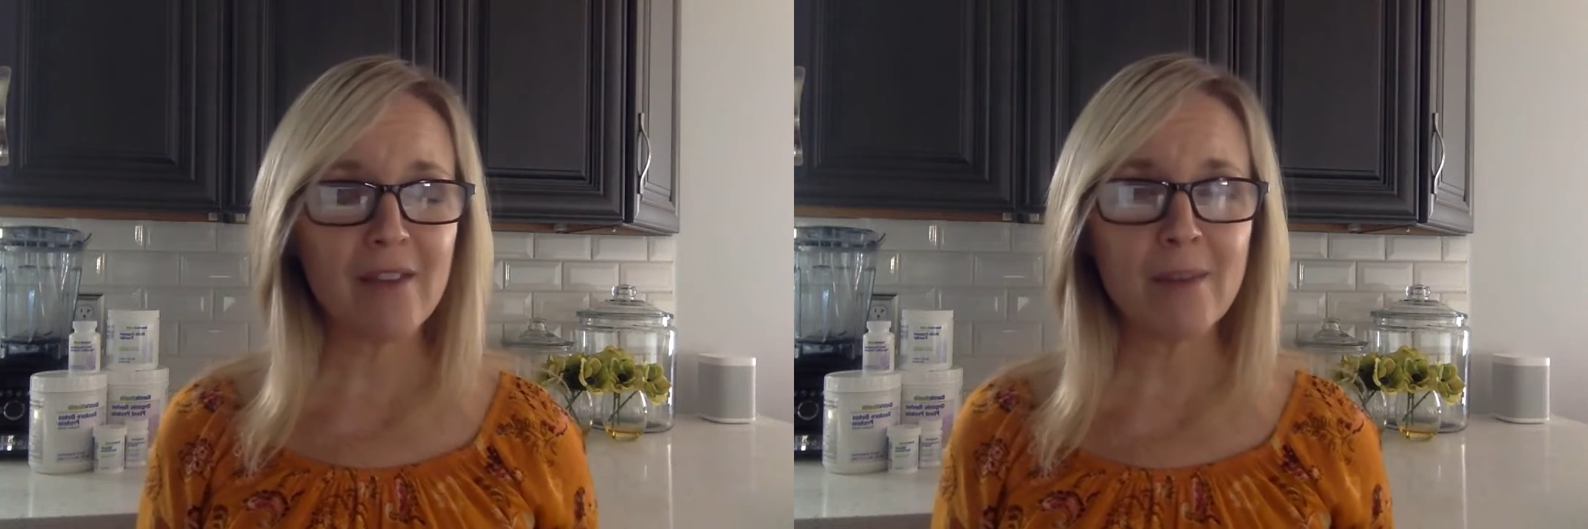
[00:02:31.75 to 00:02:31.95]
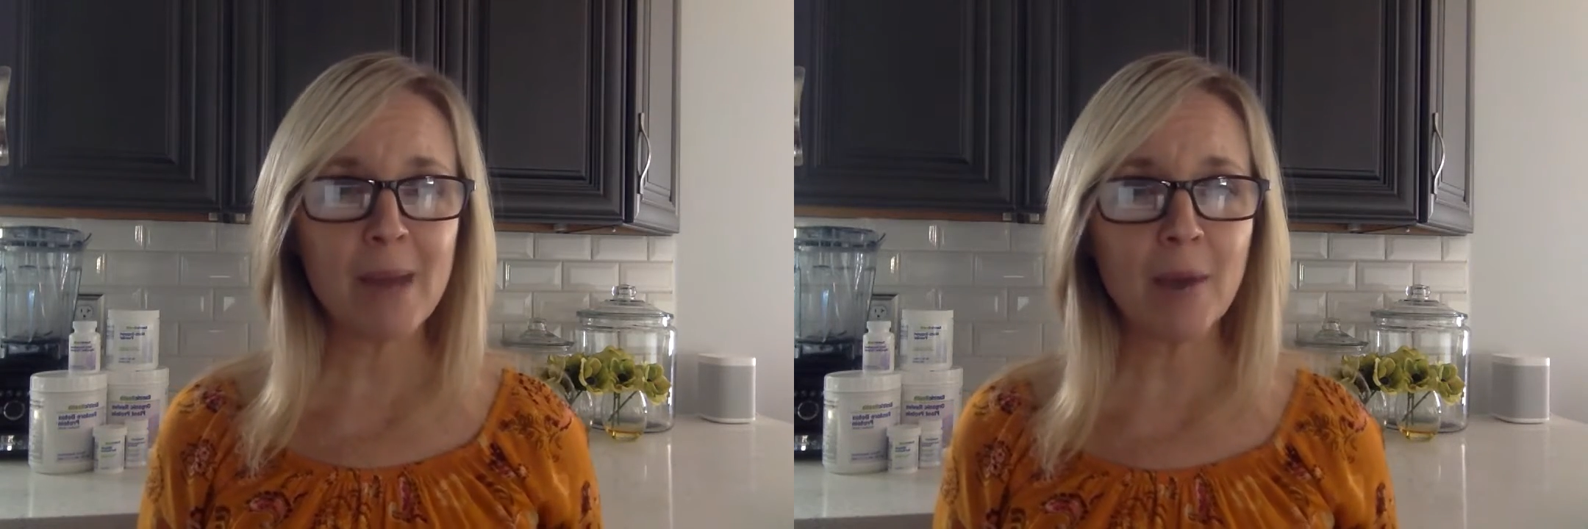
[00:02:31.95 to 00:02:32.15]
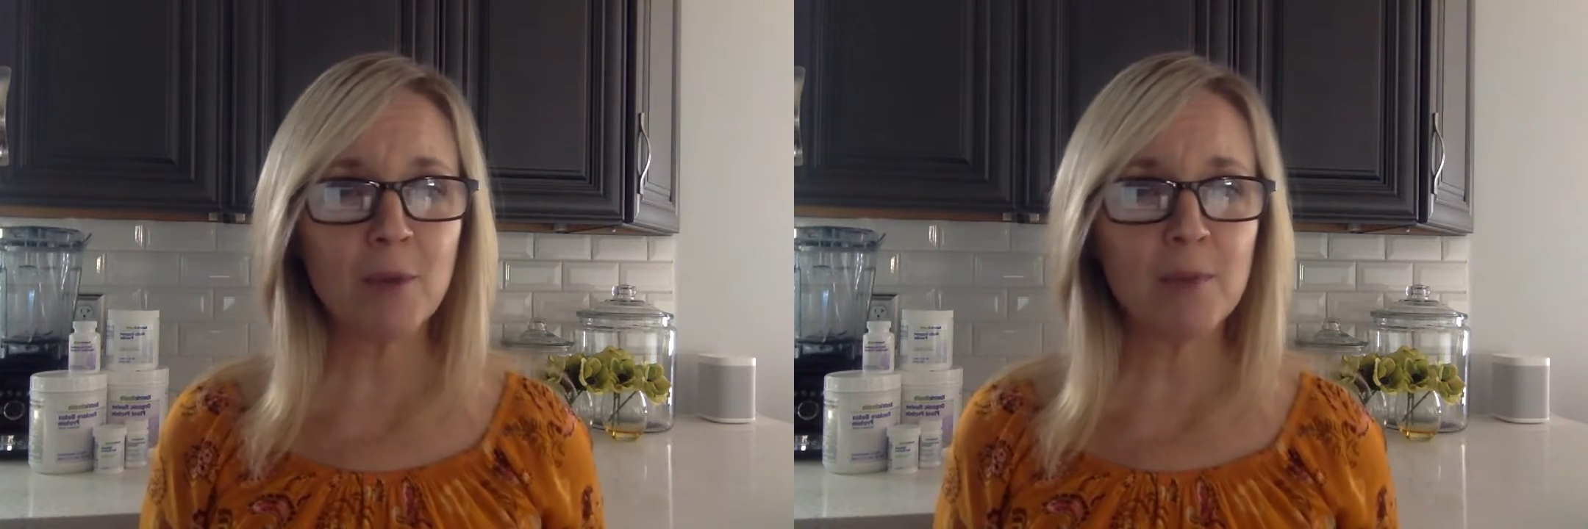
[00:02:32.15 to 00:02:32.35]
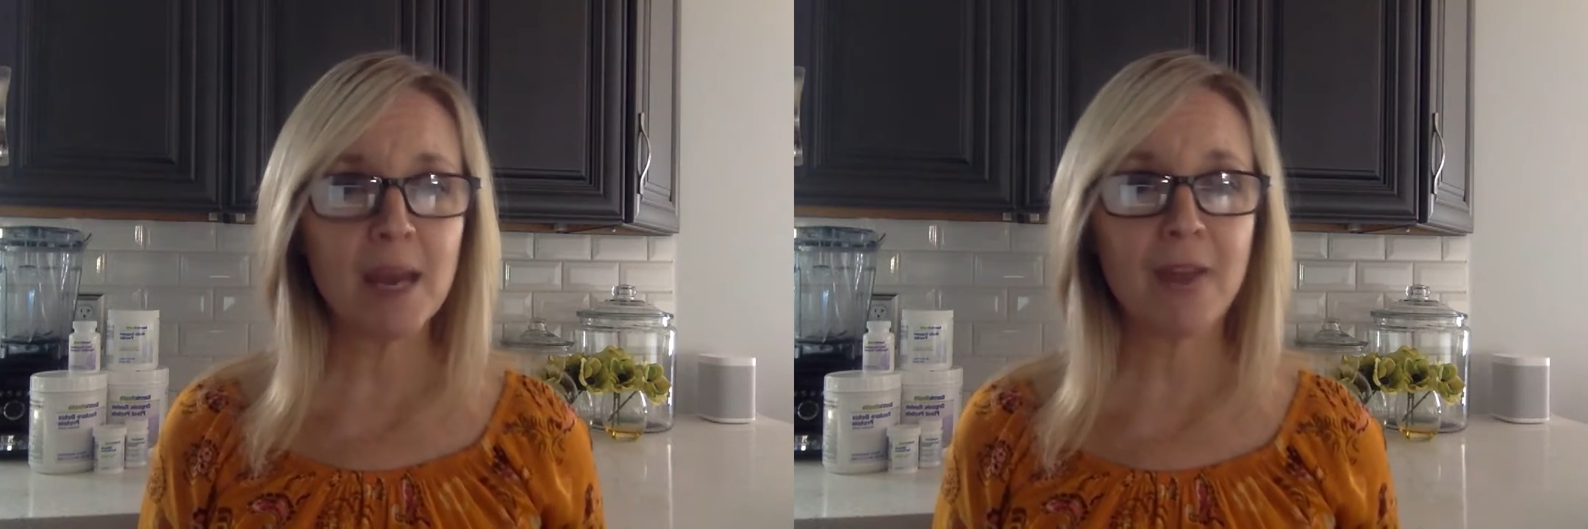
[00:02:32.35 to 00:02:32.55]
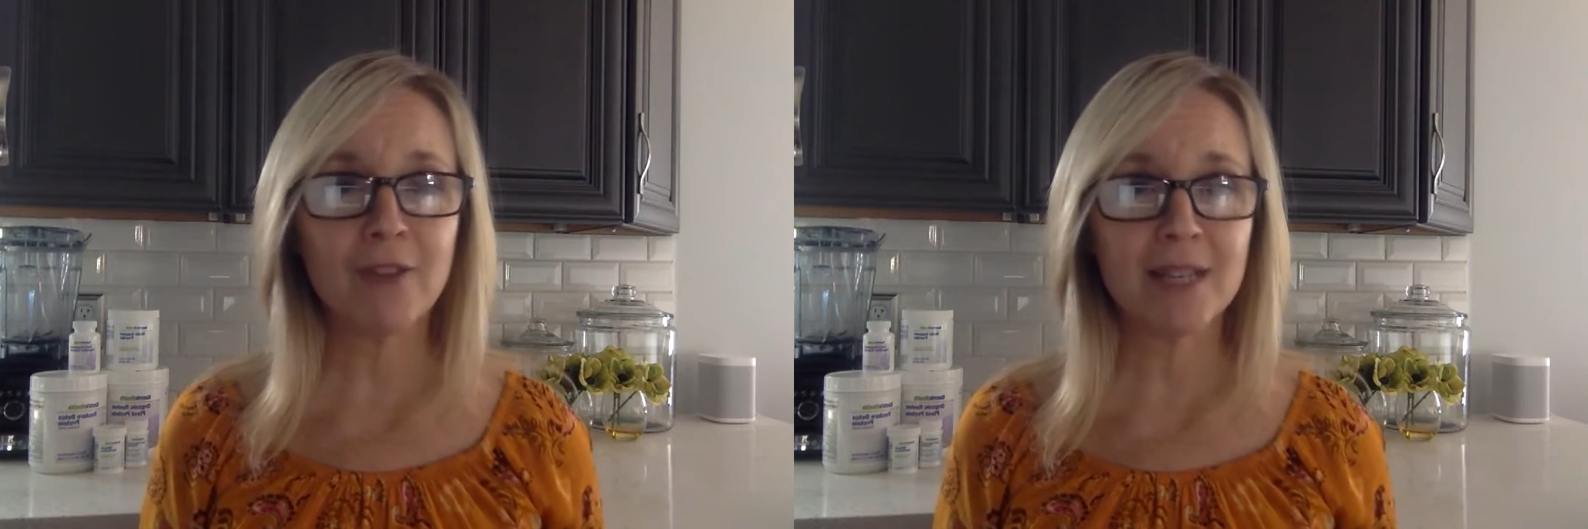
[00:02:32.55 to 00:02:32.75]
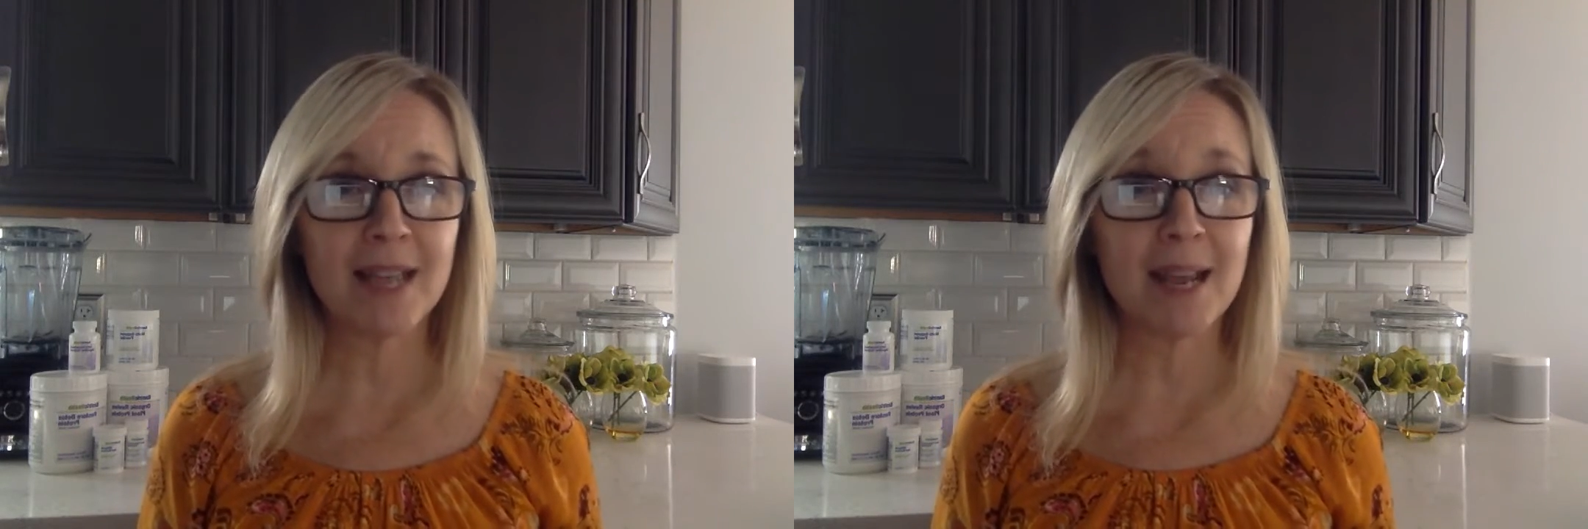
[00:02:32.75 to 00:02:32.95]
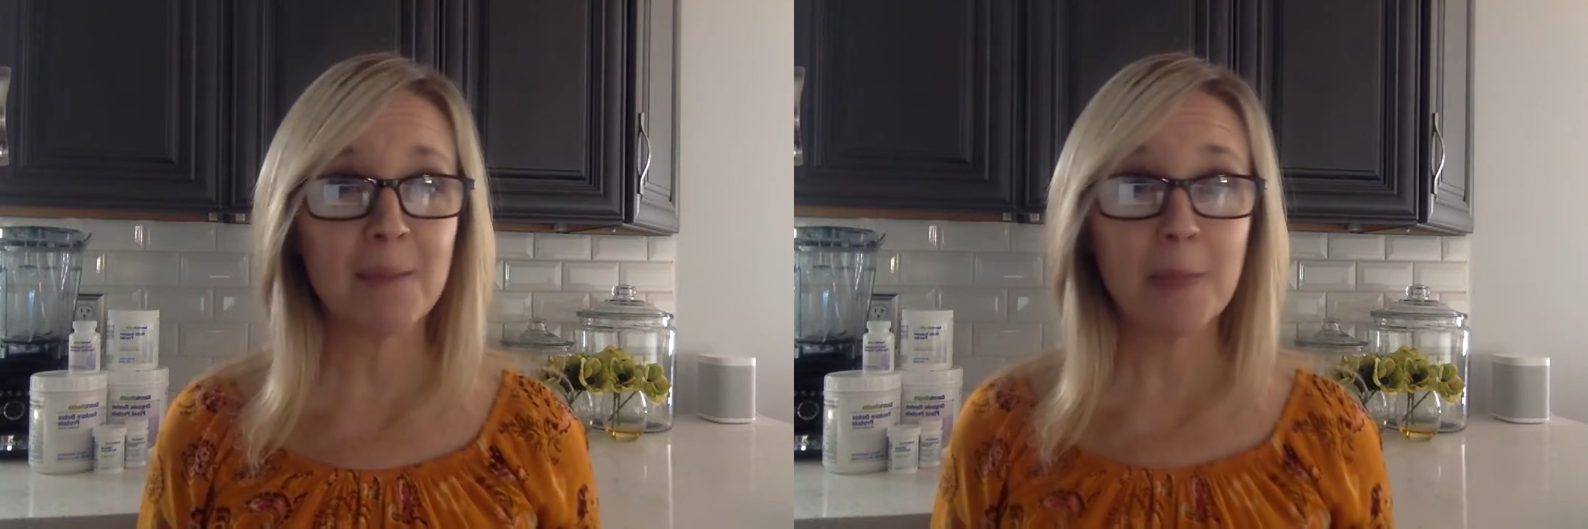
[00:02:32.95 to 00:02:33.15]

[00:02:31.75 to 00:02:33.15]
a bowel movement every day.